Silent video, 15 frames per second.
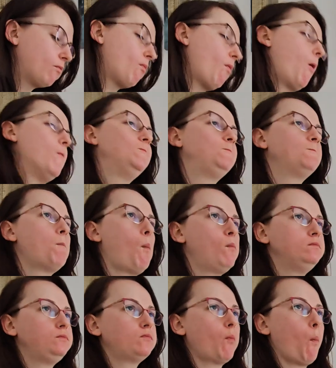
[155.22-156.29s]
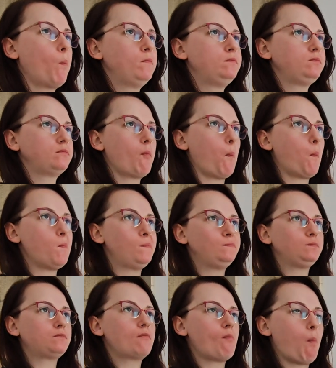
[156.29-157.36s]
before, but here are the
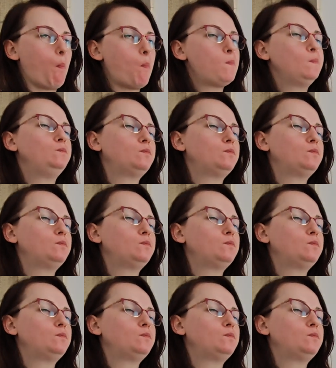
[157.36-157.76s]
calories.